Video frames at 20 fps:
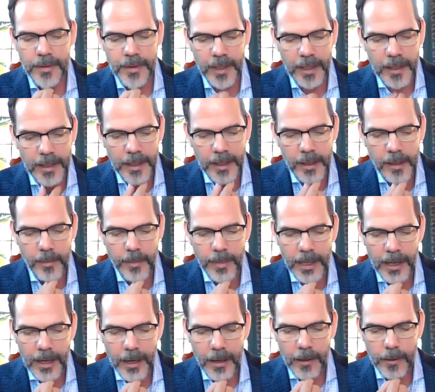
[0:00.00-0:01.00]
thinking
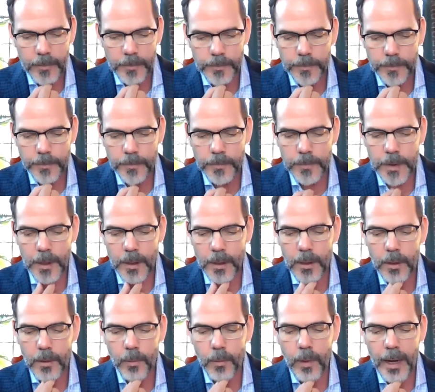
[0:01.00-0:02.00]
about
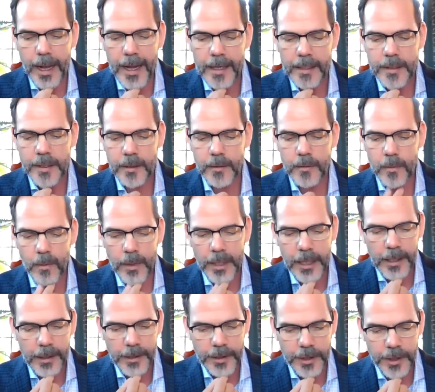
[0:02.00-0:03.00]
ways in
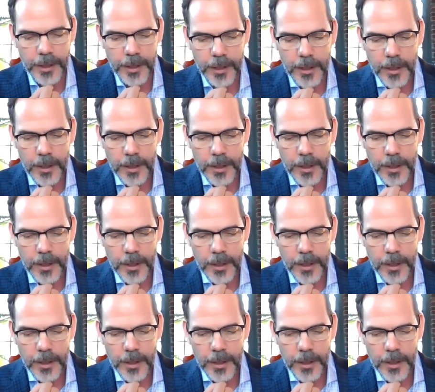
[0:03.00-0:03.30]
which